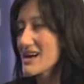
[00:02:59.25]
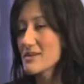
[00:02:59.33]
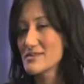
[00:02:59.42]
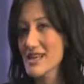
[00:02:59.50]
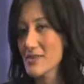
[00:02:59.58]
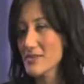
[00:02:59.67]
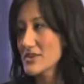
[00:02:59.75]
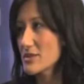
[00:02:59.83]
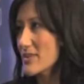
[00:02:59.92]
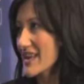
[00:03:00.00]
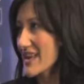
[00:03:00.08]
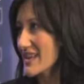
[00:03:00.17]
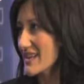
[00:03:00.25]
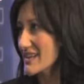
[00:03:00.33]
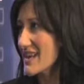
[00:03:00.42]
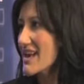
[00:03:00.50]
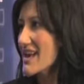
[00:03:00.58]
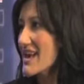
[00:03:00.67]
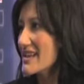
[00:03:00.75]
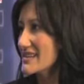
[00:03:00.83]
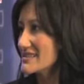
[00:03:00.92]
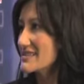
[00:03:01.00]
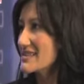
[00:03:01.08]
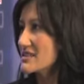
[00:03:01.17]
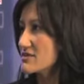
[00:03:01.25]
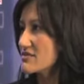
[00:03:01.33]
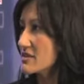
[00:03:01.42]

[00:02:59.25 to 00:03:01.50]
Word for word: abdominal pain, and it's it's